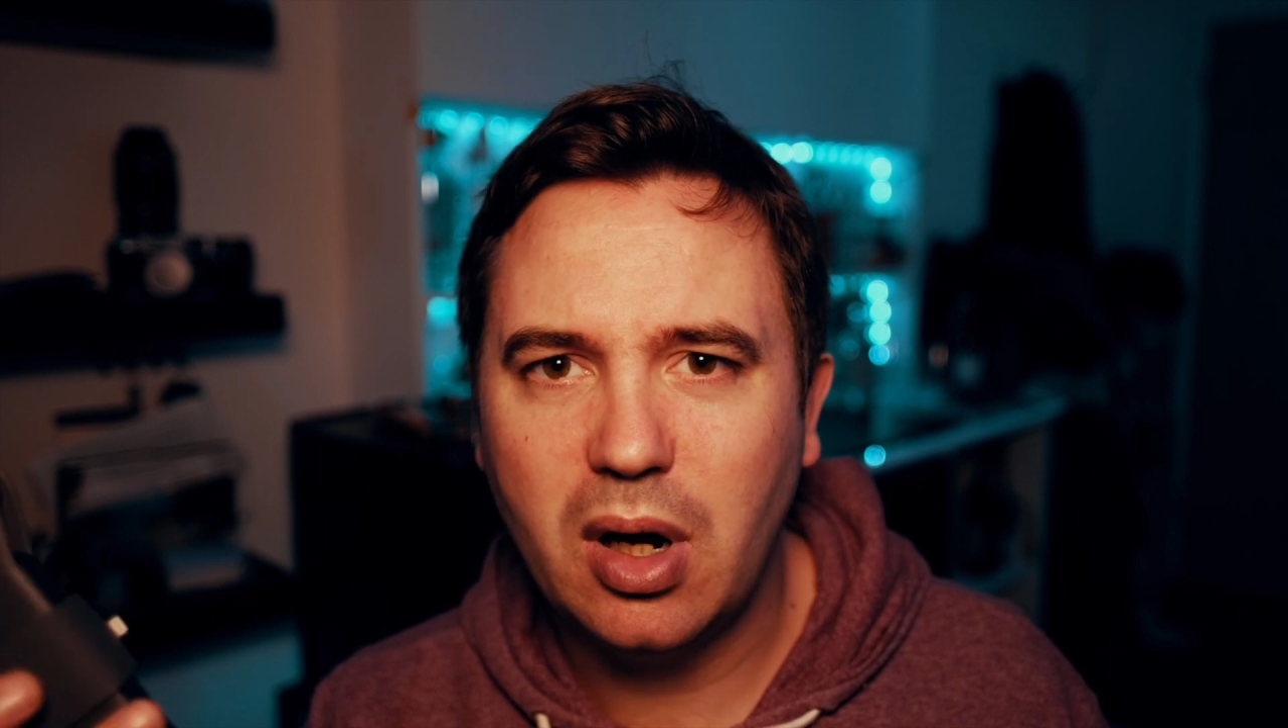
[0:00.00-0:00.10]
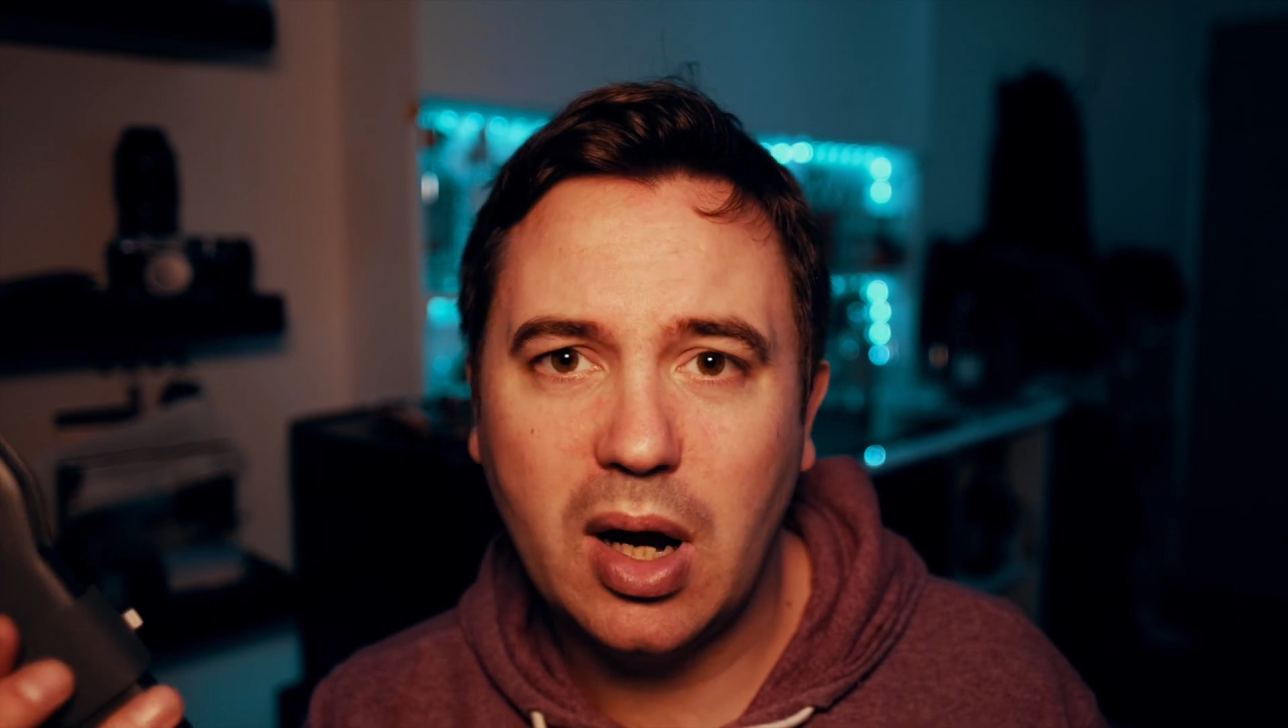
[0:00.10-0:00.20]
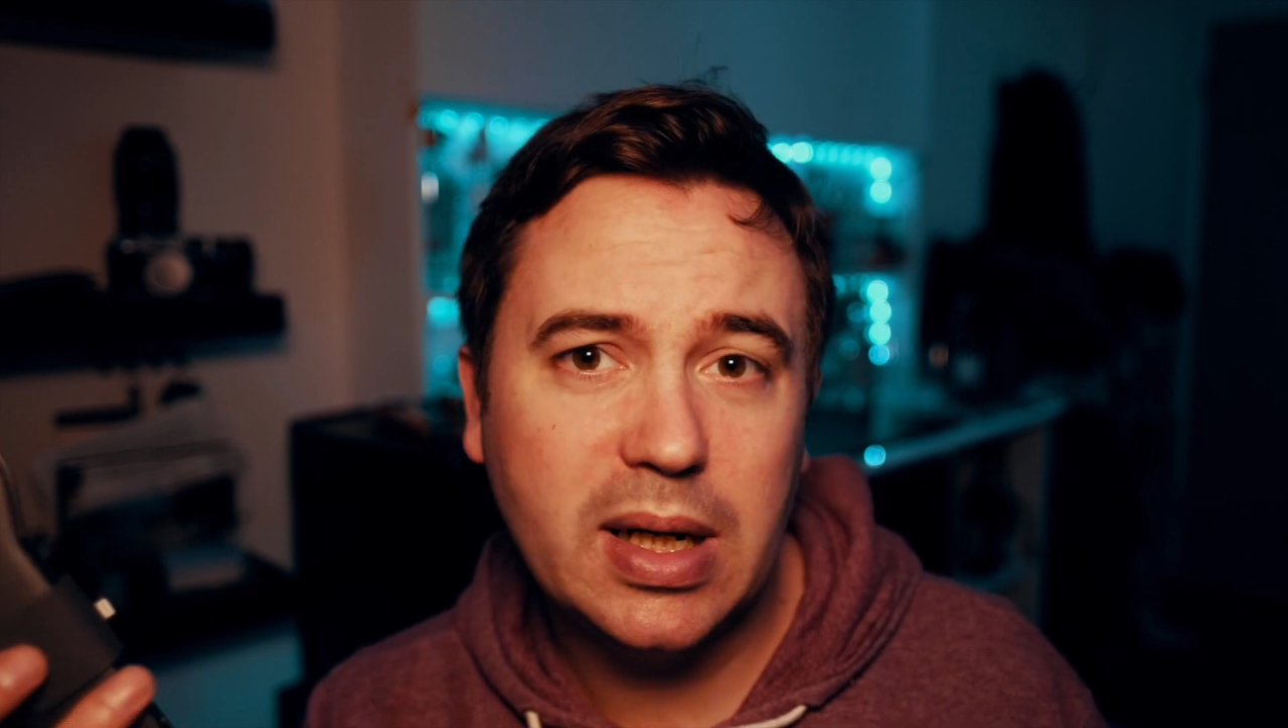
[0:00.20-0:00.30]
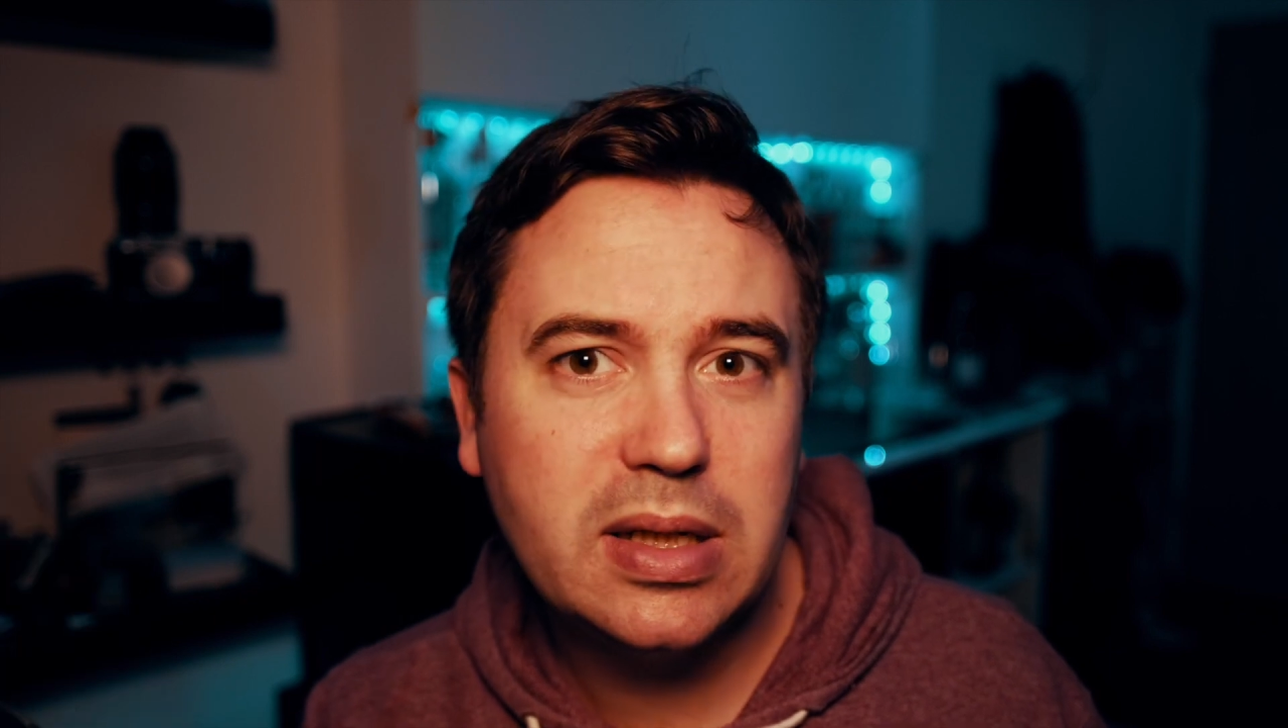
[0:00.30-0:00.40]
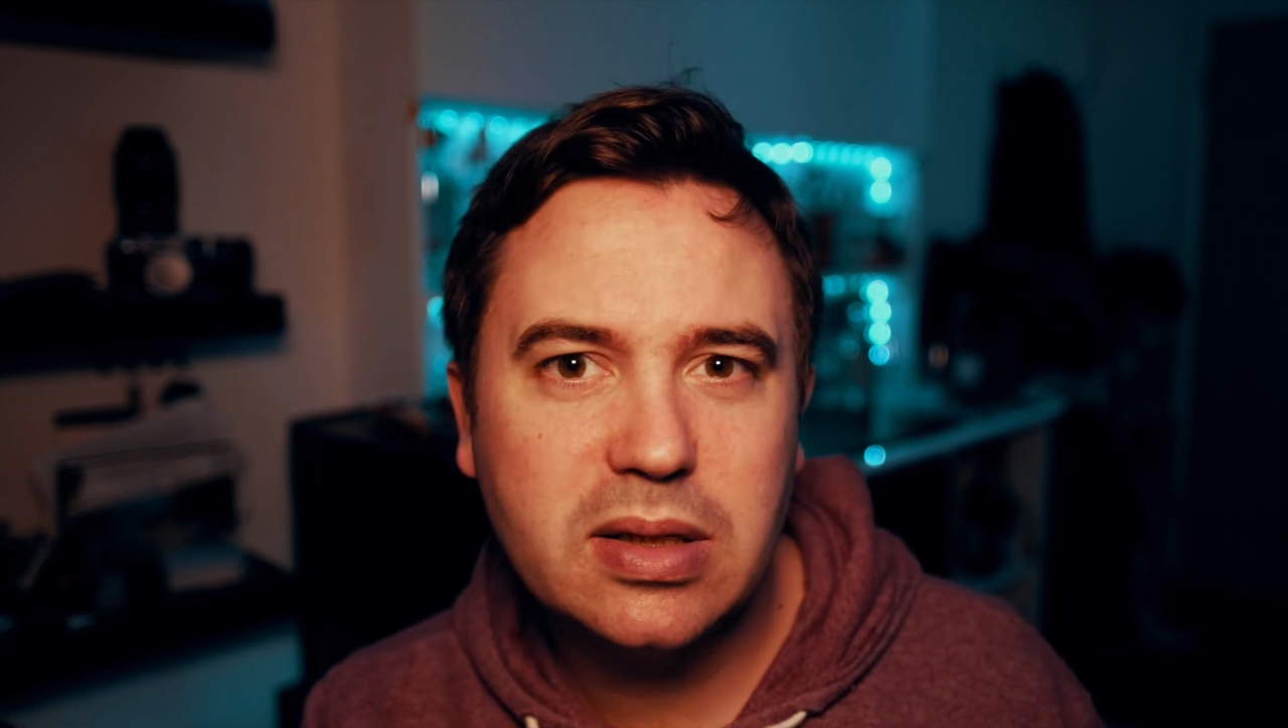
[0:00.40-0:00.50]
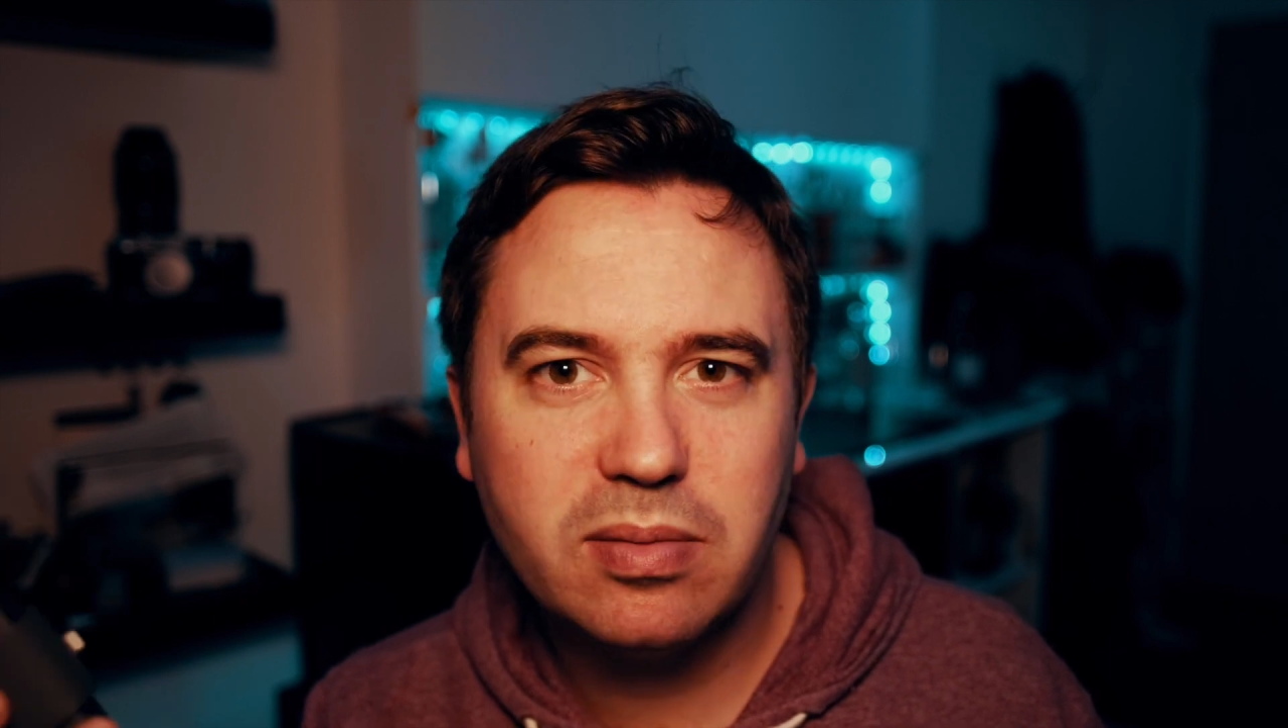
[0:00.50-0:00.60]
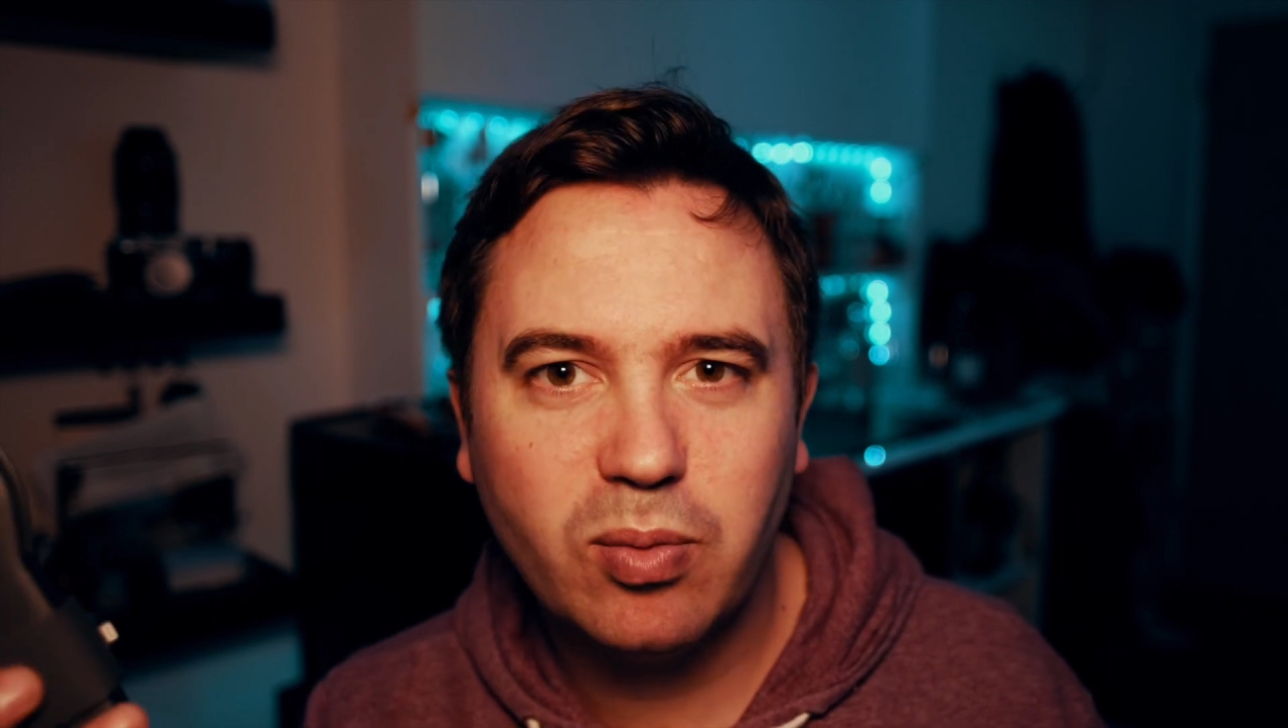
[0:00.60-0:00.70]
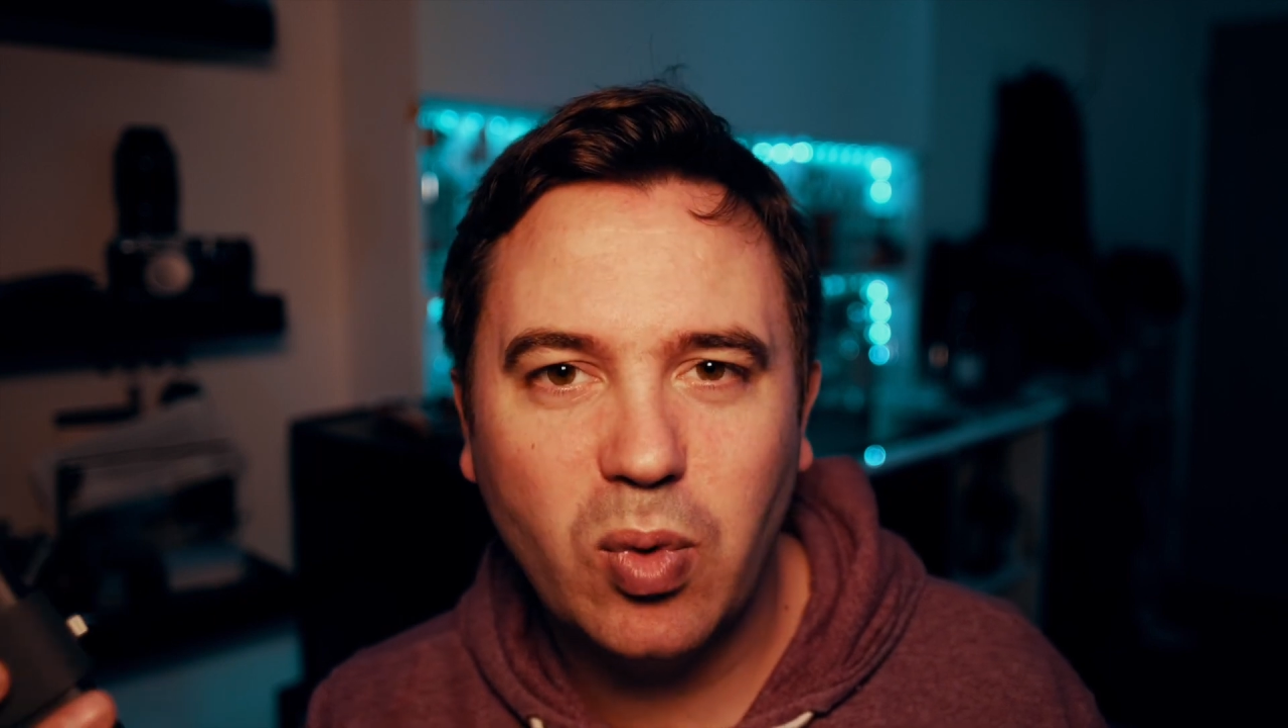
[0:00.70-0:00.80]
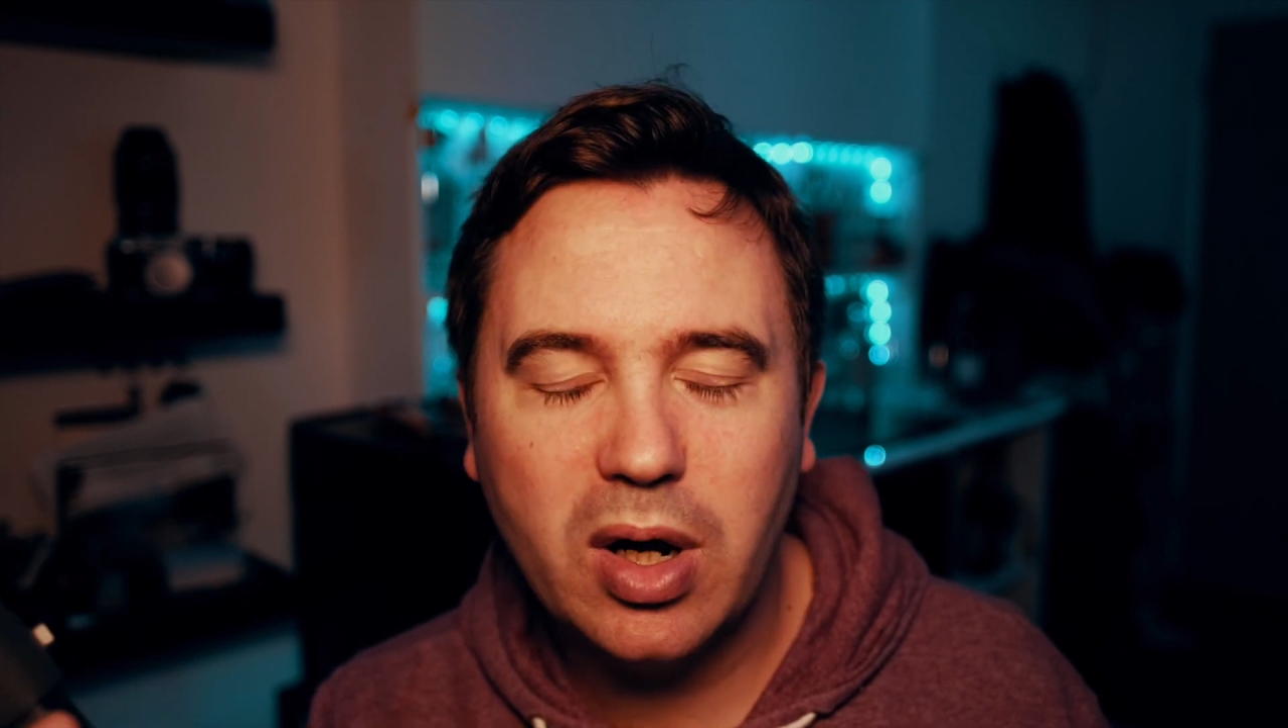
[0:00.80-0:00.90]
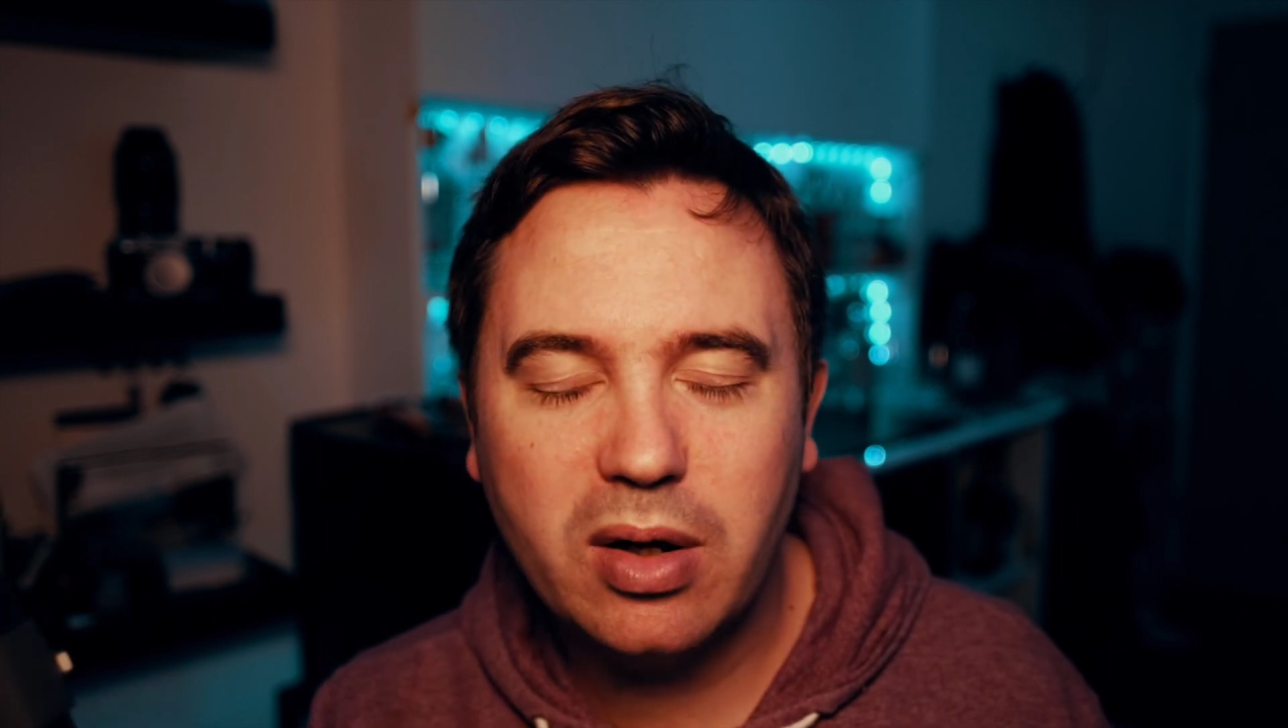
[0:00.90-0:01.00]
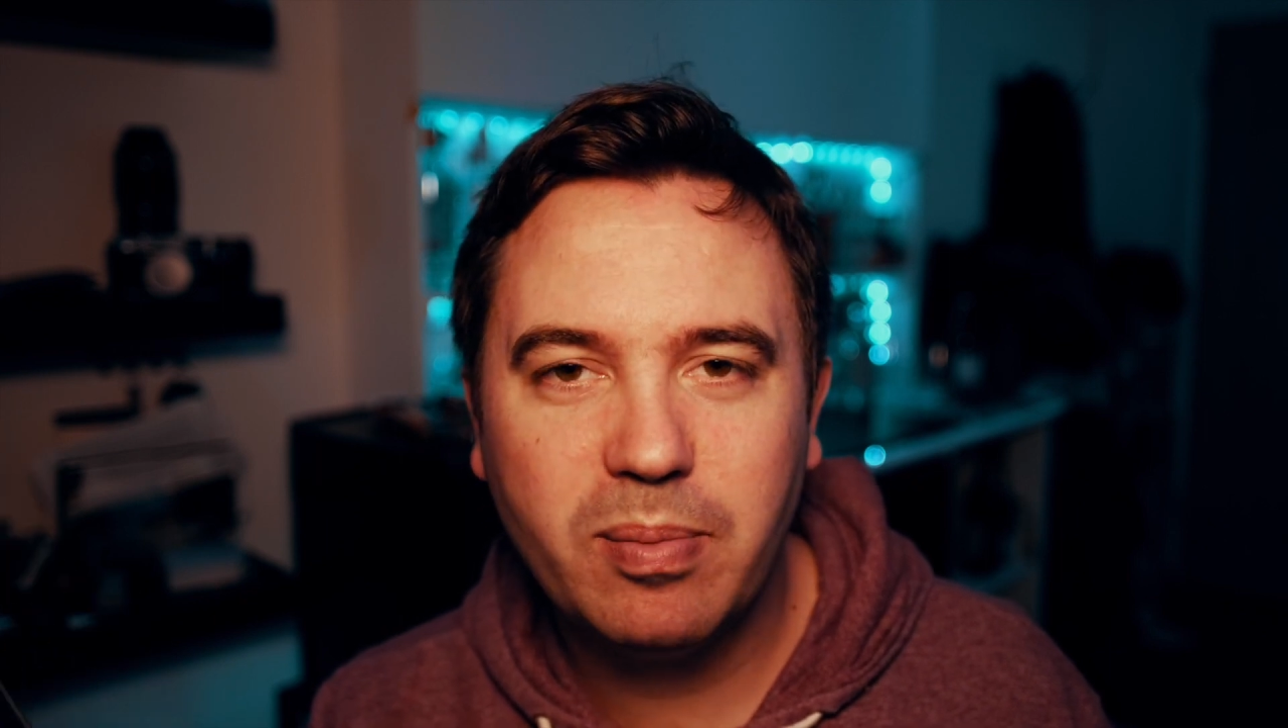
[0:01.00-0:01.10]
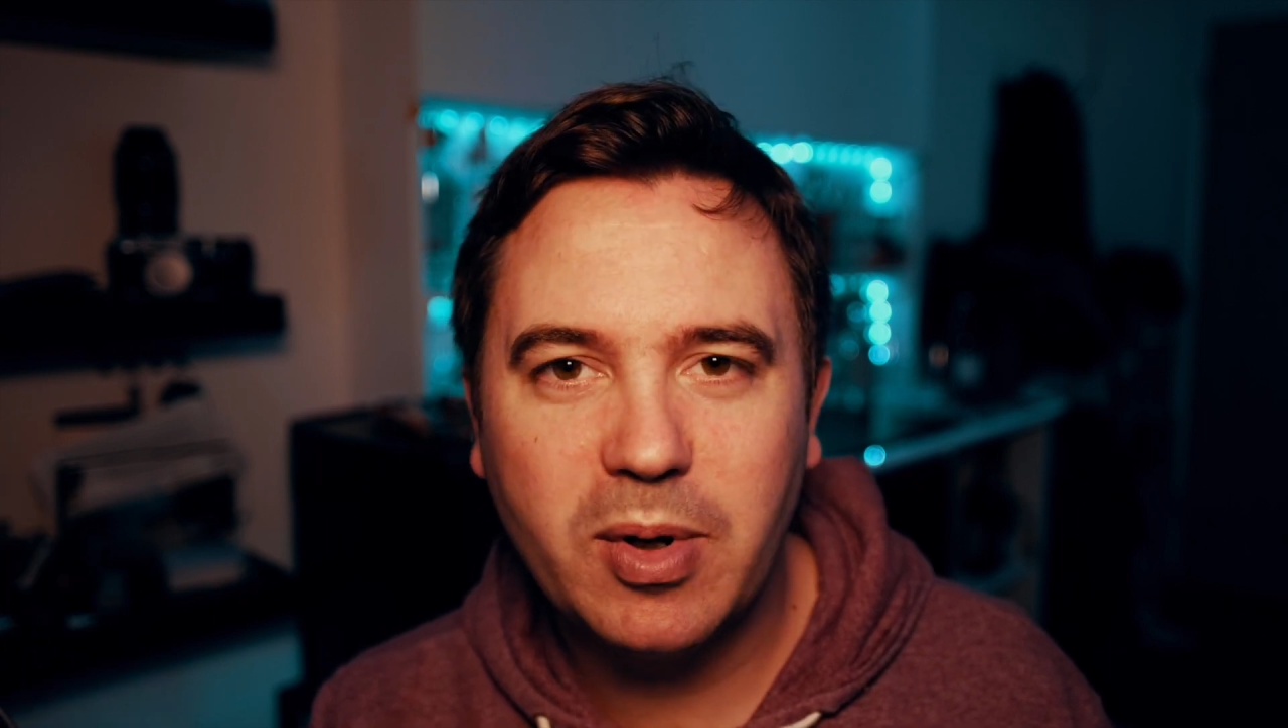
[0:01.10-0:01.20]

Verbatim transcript: I need to work